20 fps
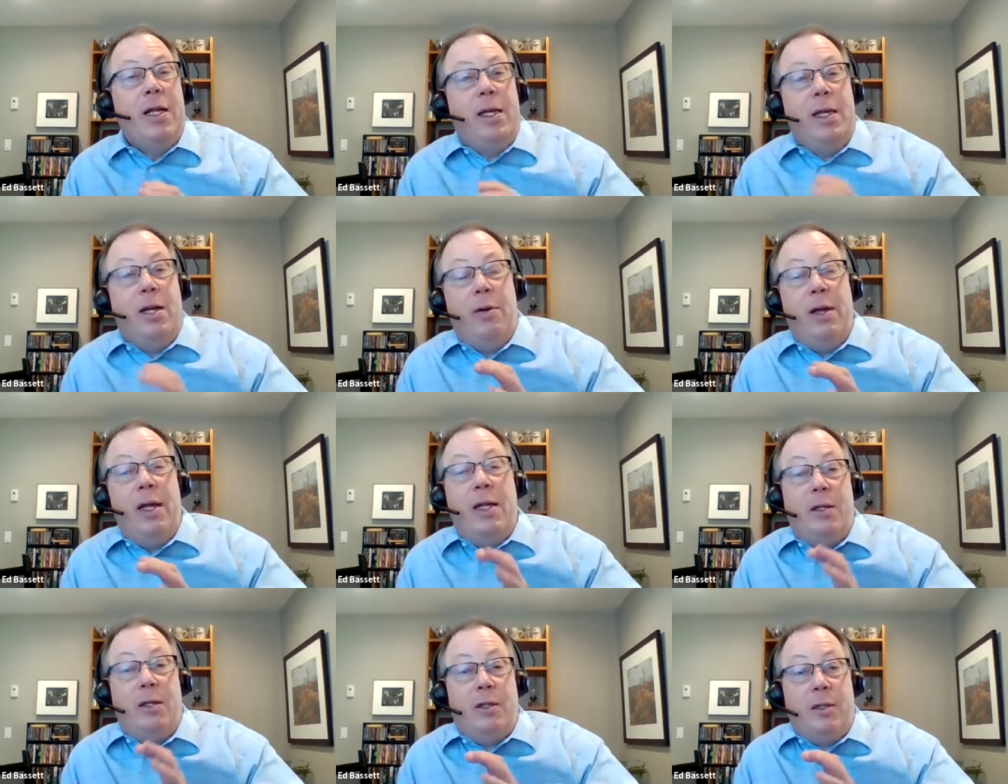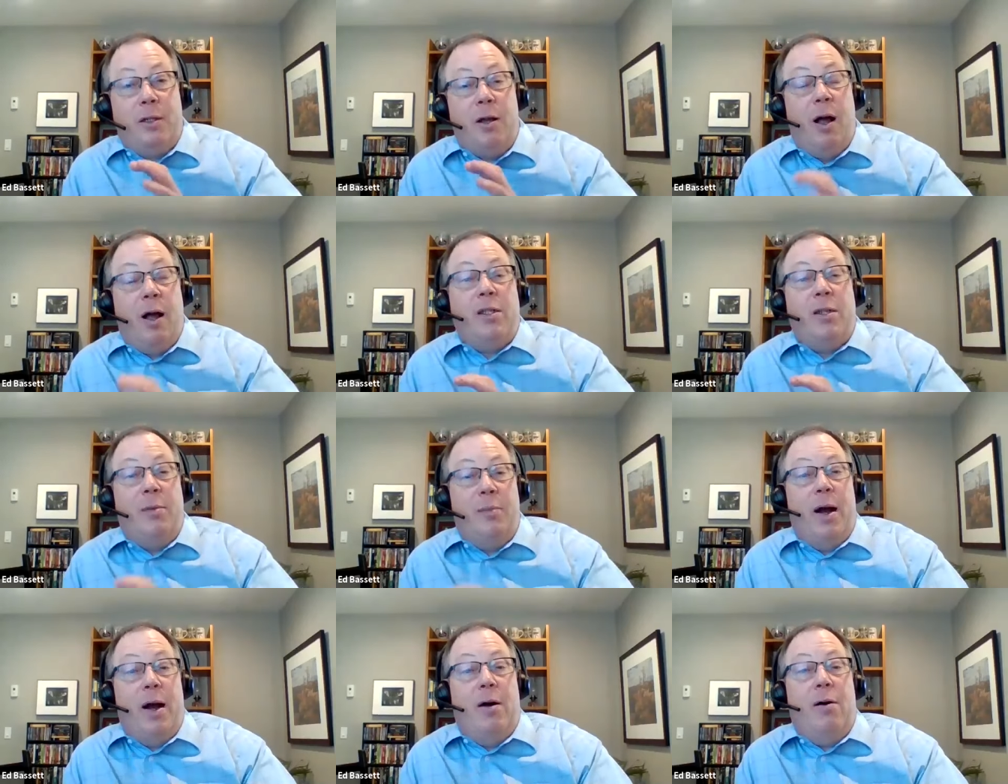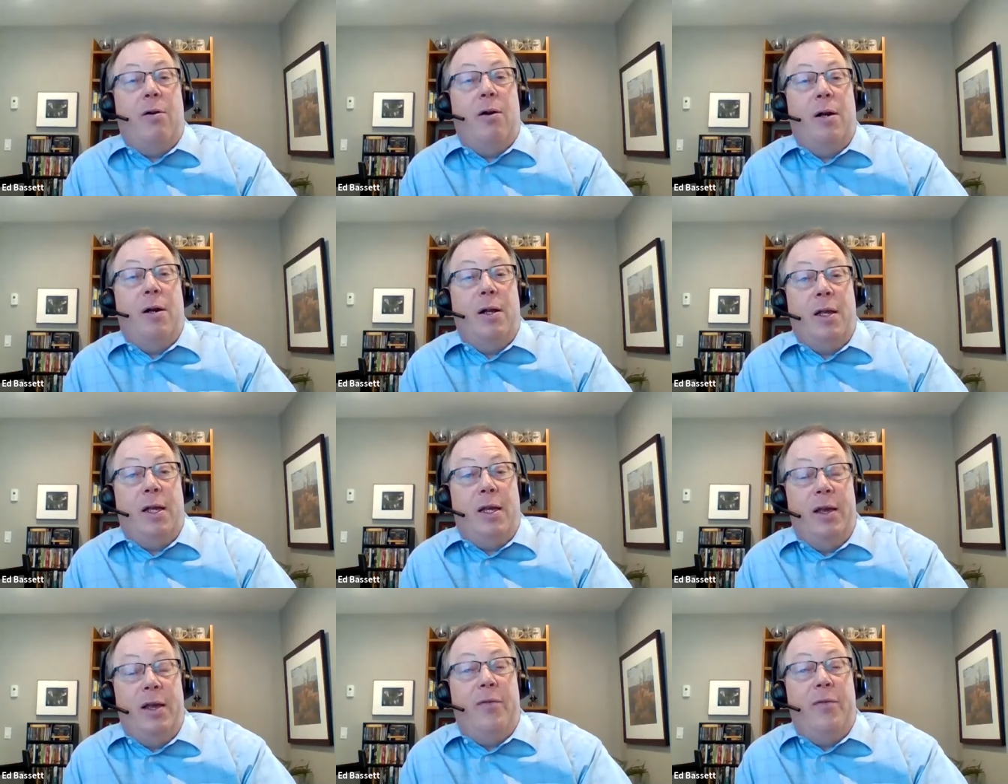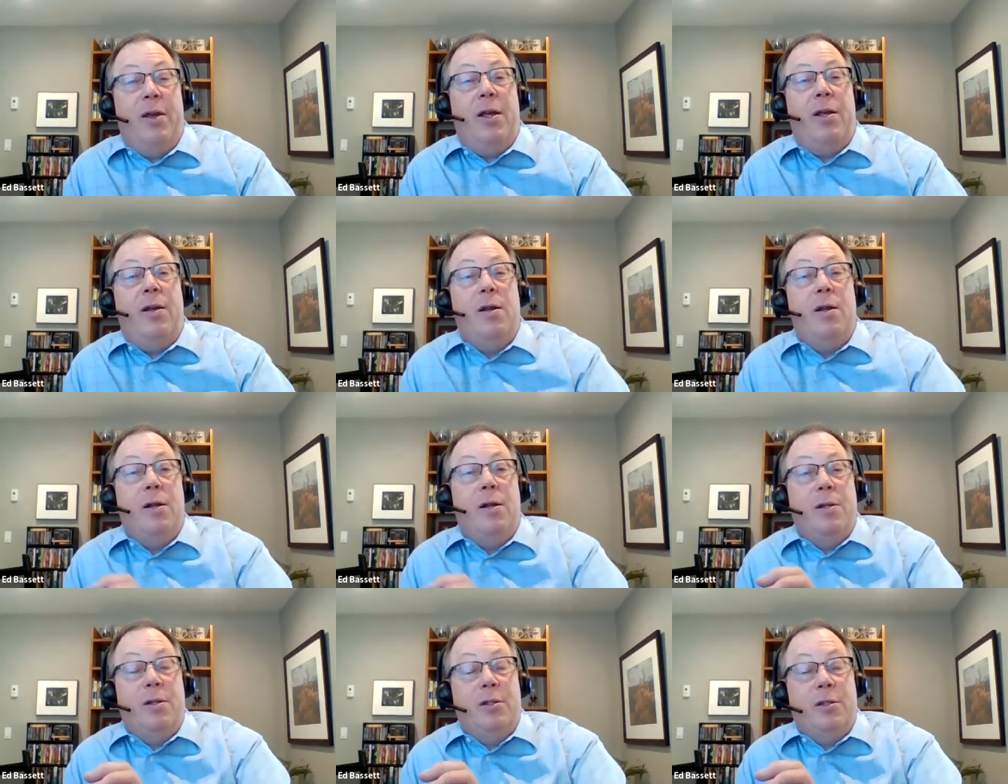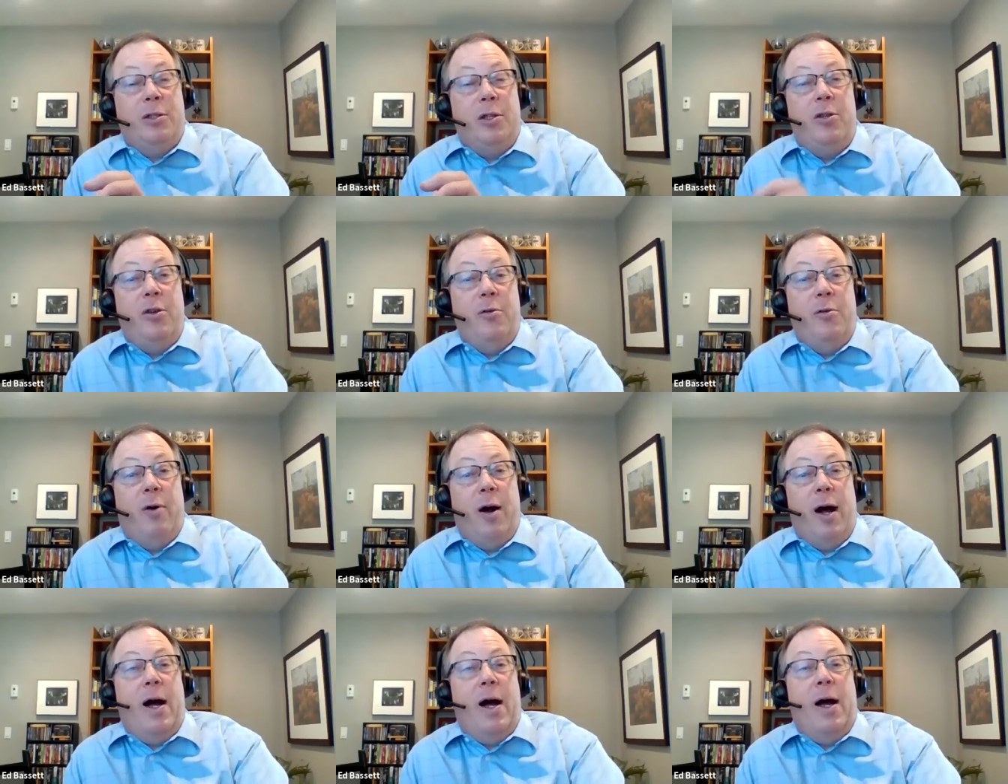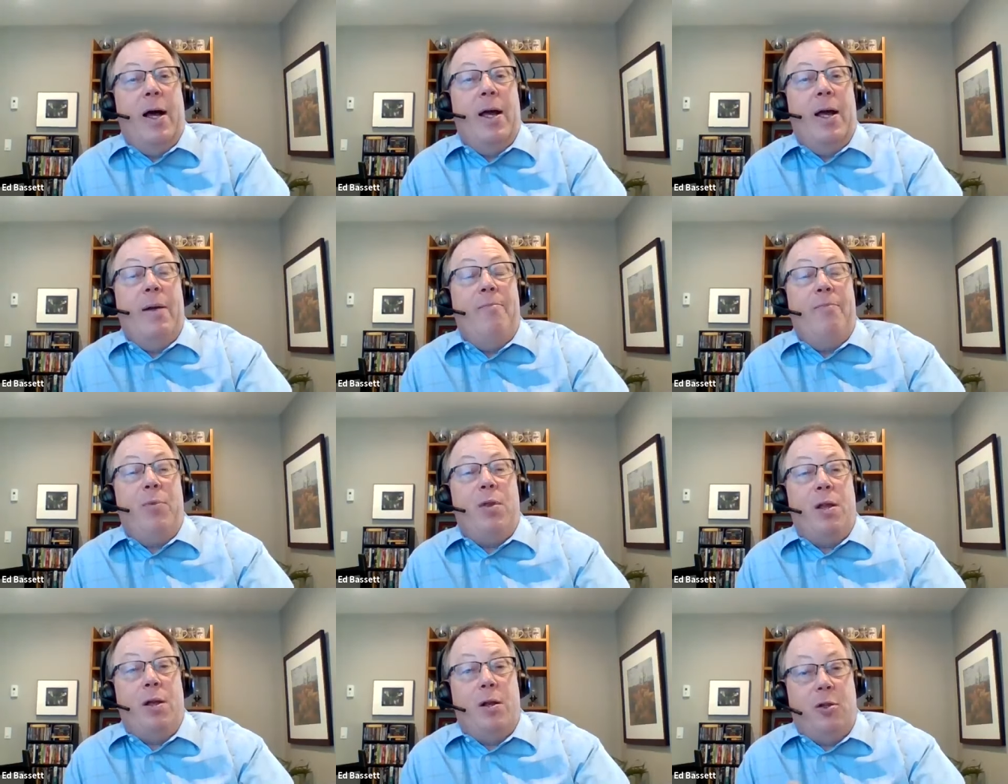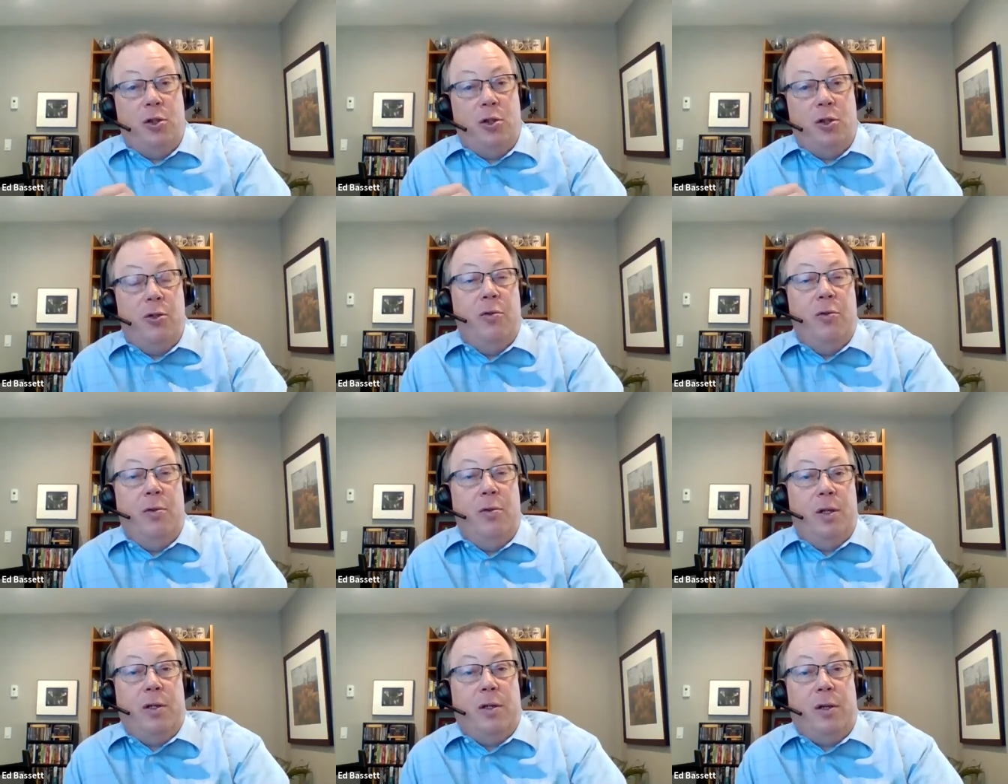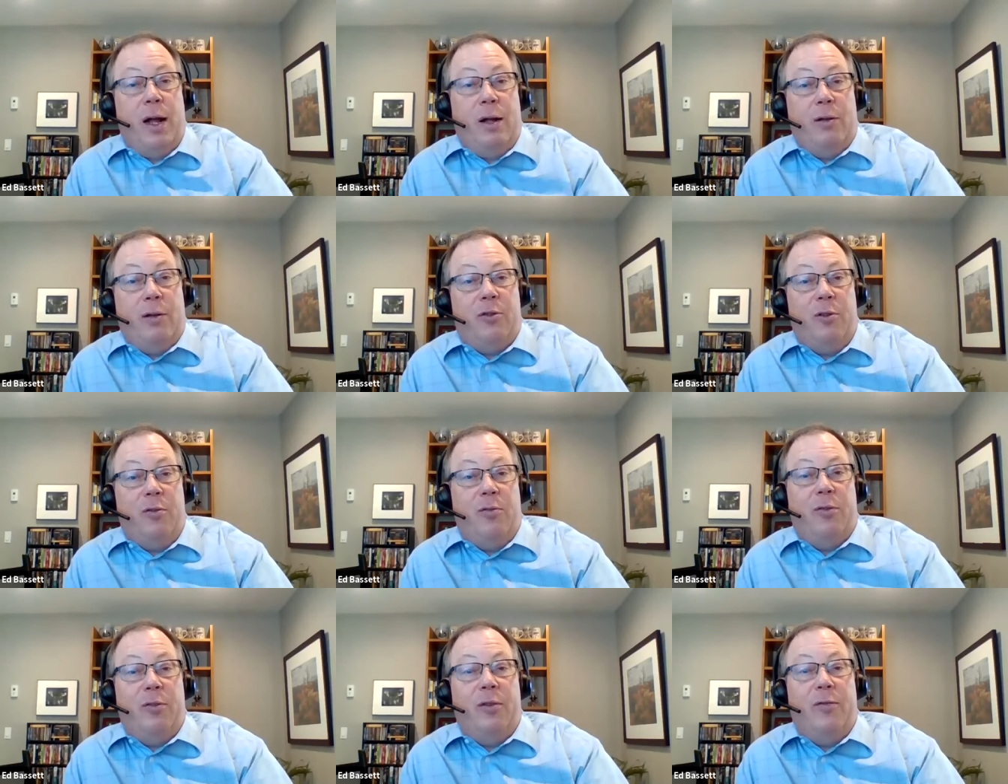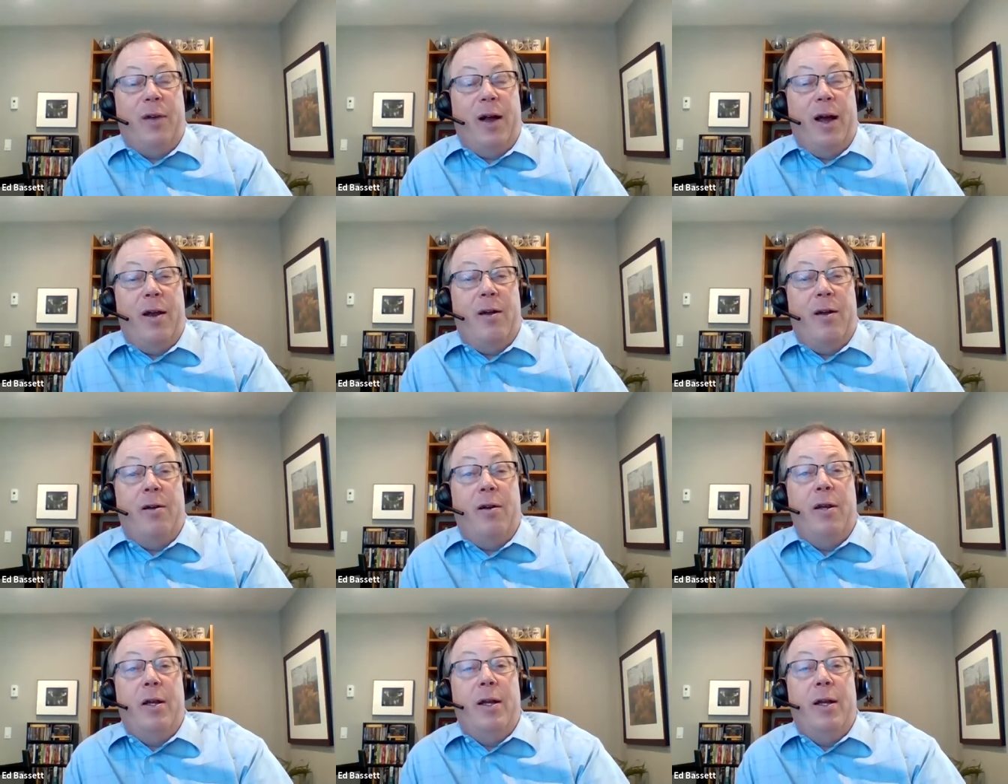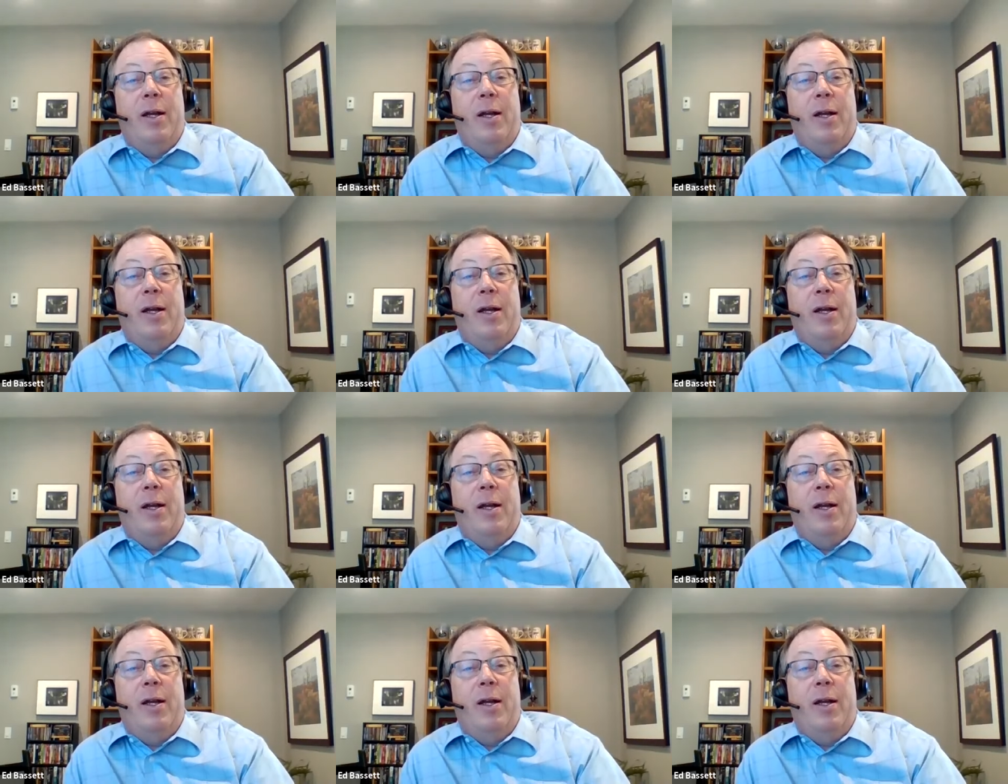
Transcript: you know it talks about giving CUI to the cloud service provider,